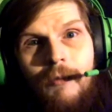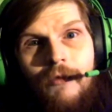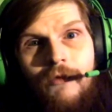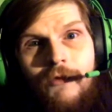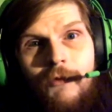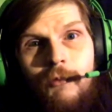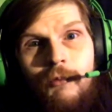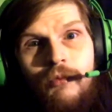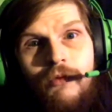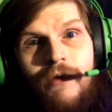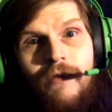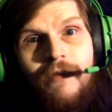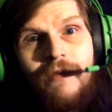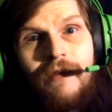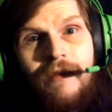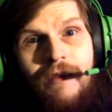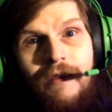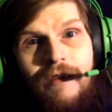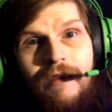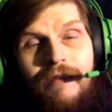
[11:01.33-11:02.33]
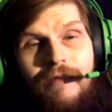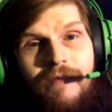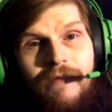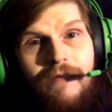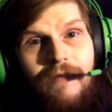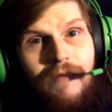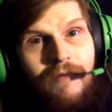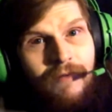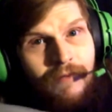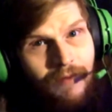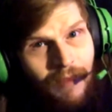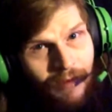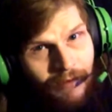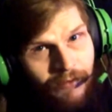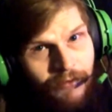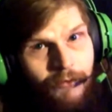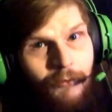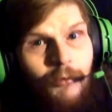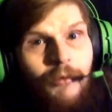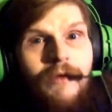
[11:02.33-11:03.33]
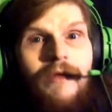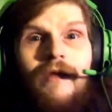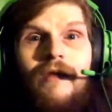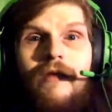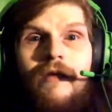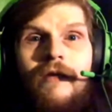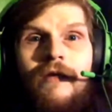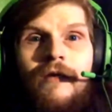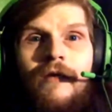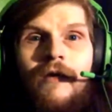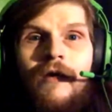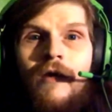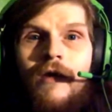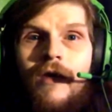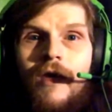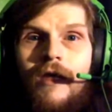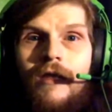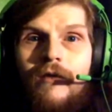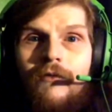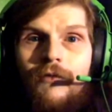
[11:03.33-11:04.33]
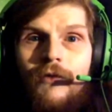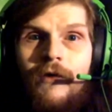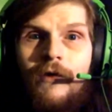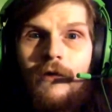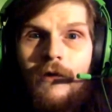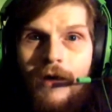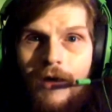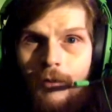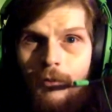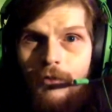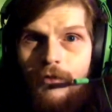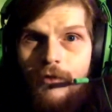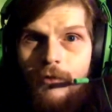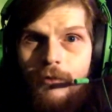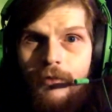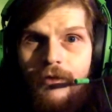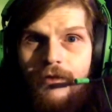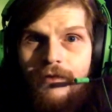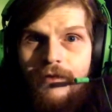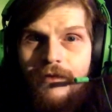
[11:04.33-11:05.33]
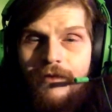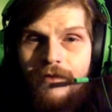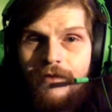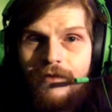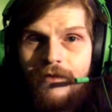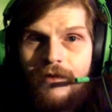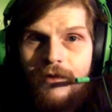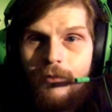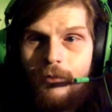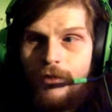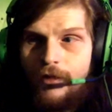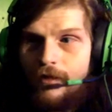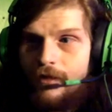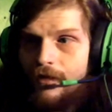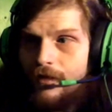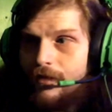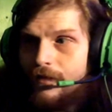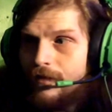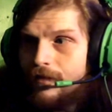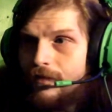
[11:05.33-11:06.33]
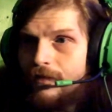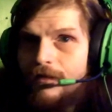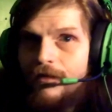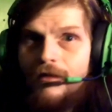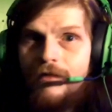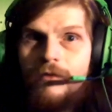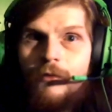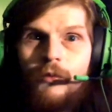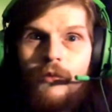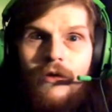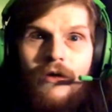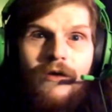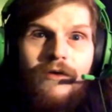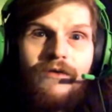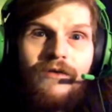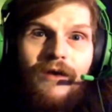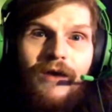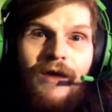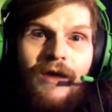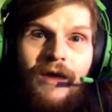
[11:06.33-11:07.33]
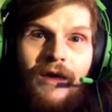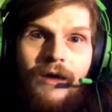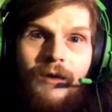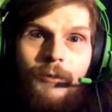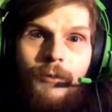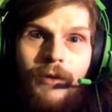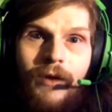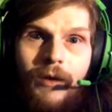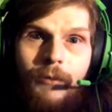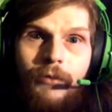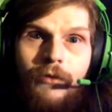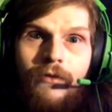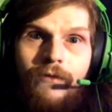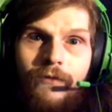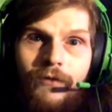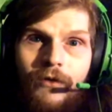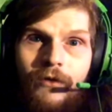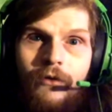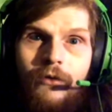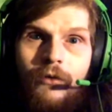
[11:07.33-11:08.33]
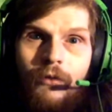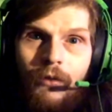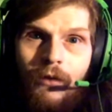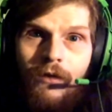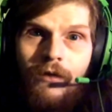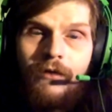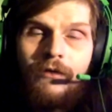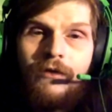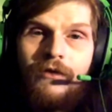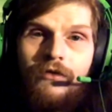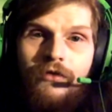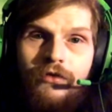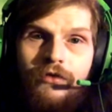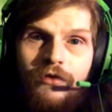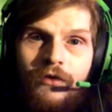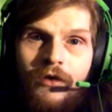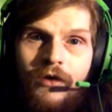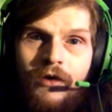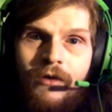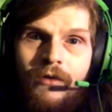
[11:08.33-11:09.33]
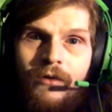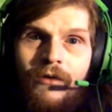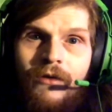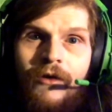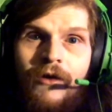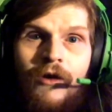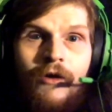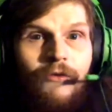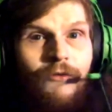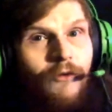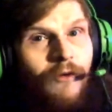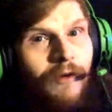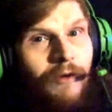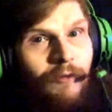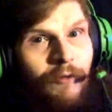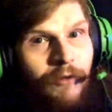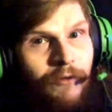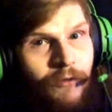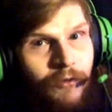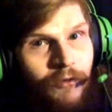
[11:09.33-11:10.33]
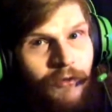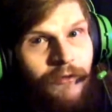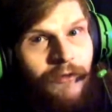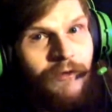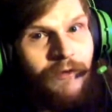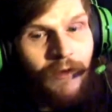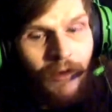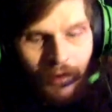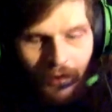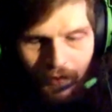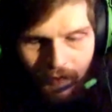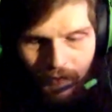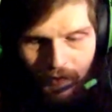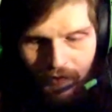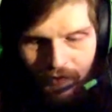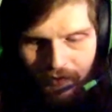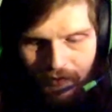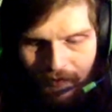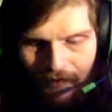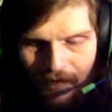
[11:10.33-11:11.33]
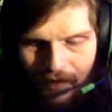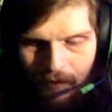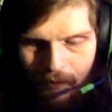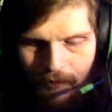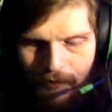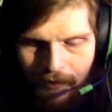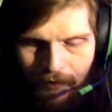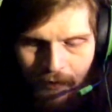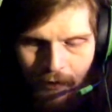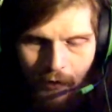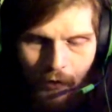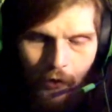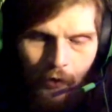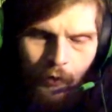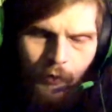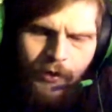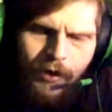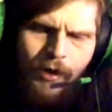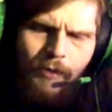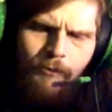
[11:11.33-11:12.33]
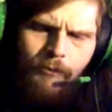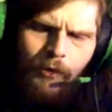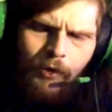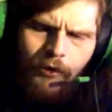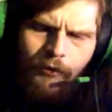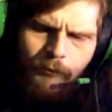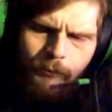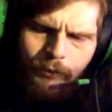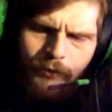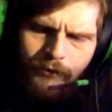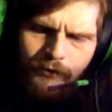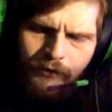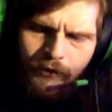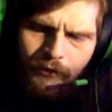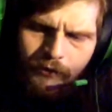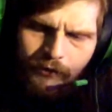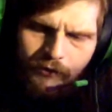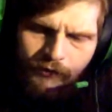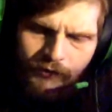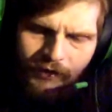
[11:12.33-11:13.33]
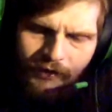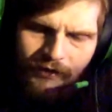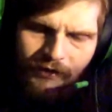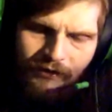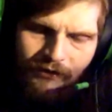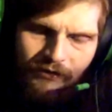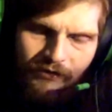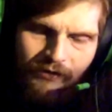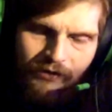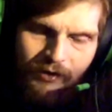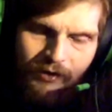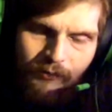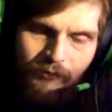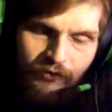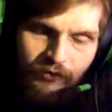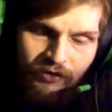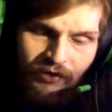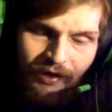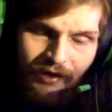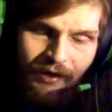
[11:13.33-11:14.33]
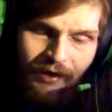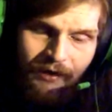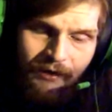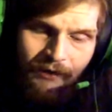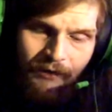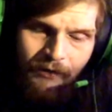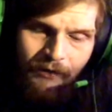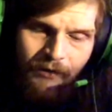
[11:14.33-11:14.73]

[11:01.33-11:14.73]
to bring the heat next week. And if they are able to bring this heat, because this was a pay-per-view quality show for a return to television taping. We have Mark Briscoe defeating Slim J,